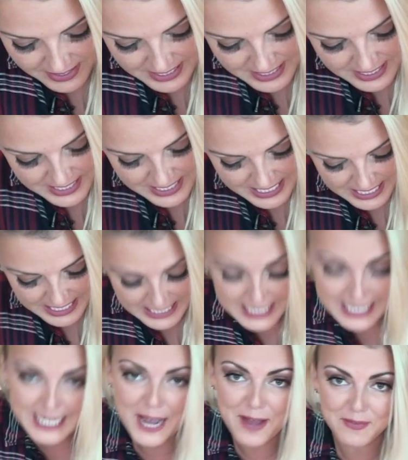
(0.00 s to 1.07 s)
This
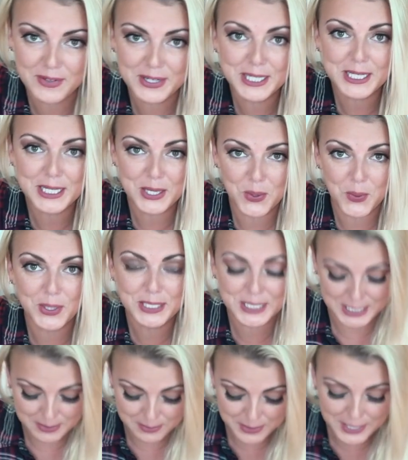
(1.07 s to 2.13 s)
is definitely going
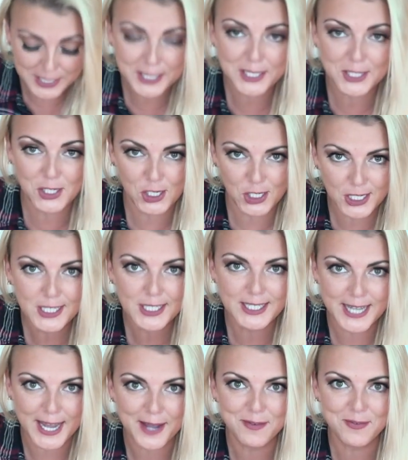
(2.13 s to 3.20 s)
to be a cheat
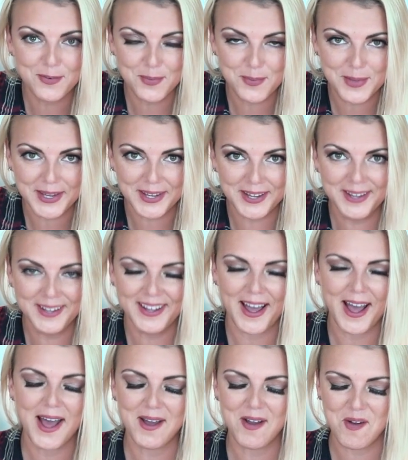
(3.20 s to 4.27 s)
day for me.
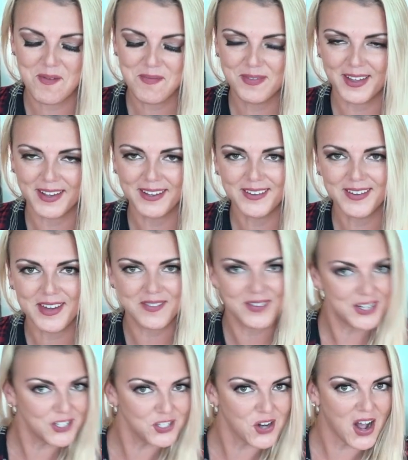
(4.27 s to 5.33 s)
I hope that you give it
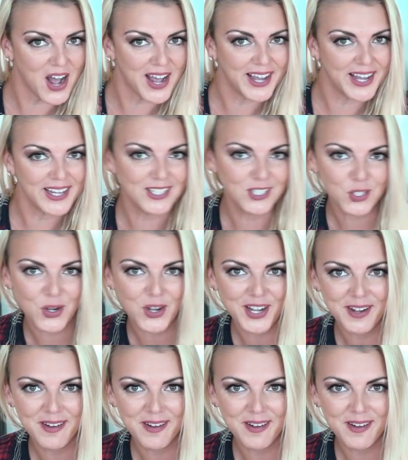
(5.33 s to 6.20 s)
a try. Enjoy.